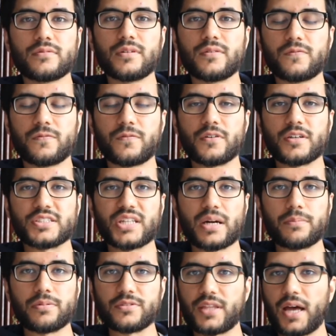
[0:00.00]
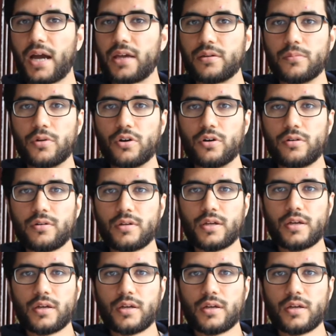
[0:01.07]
for example, Dynamo.